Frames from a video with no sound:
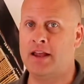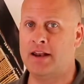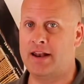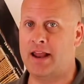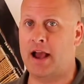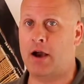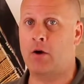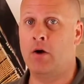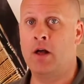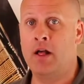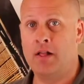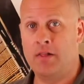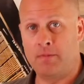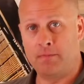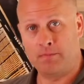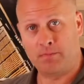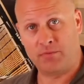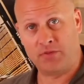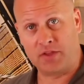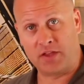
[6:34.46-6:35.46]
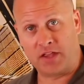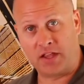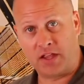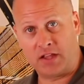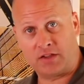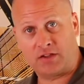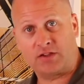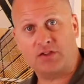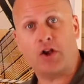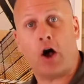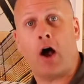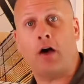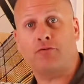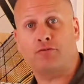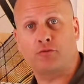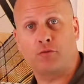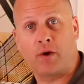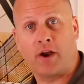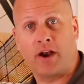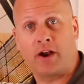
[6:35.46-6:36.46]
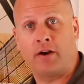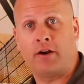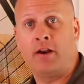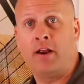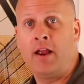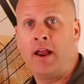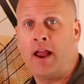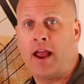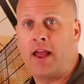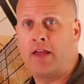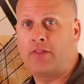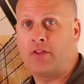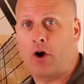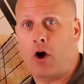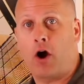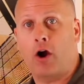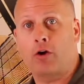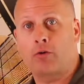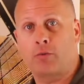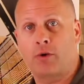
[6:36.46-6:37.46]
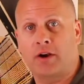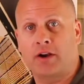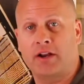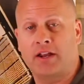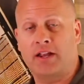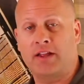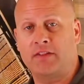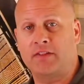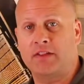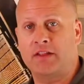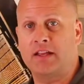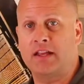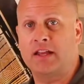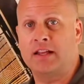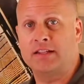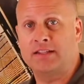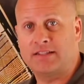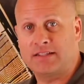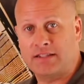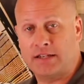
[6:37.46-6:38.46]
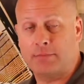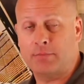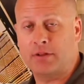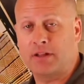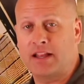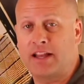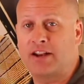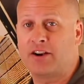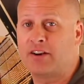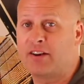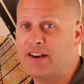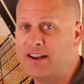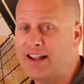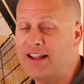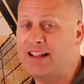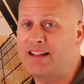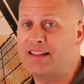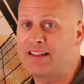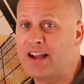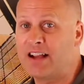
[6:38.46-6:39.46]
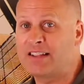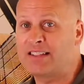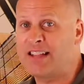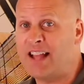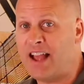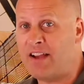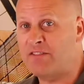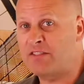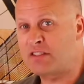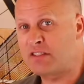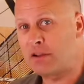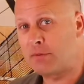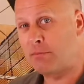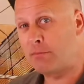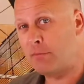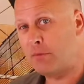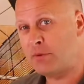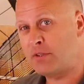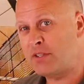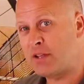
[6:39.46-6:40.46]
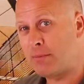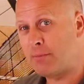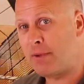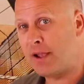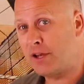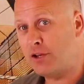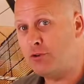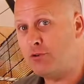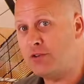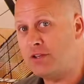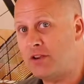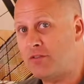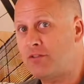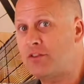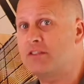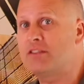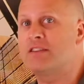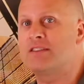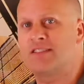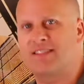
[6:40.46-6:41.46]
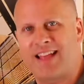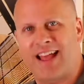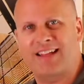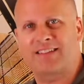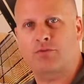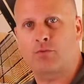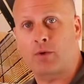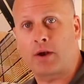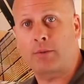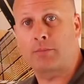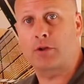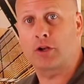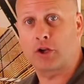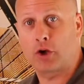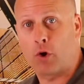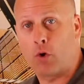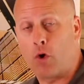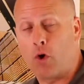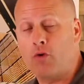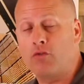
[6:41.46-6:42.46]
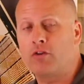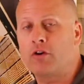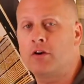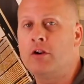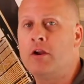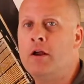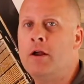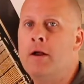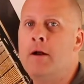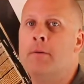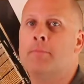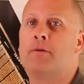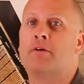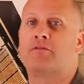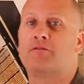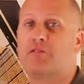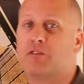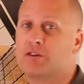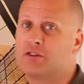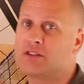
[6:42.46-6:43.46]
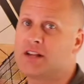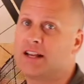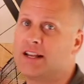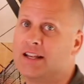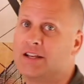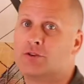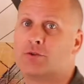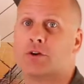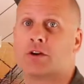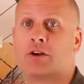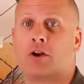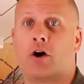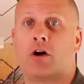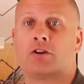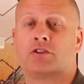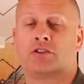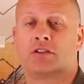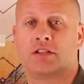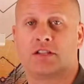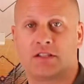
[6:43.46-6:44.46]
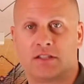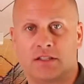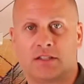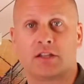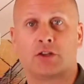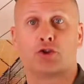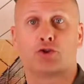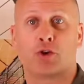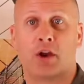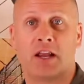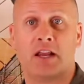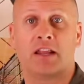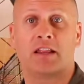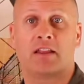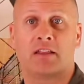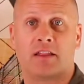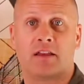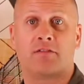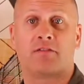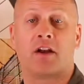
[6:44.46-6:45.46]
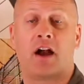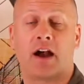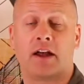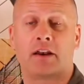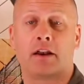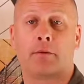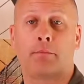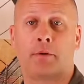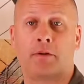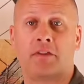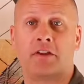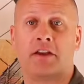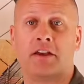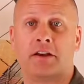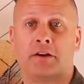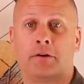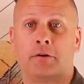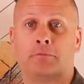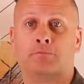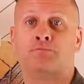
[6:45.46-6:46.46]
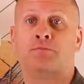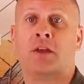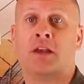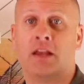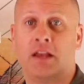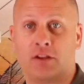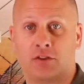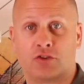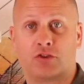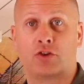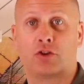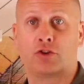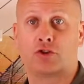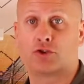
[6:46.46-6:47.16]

Now, the software and the hardware in the simulator does have some minute differences, and that's what I'm going to go over. But first I need to acknowledge that the training that they've gotten up on the hill is good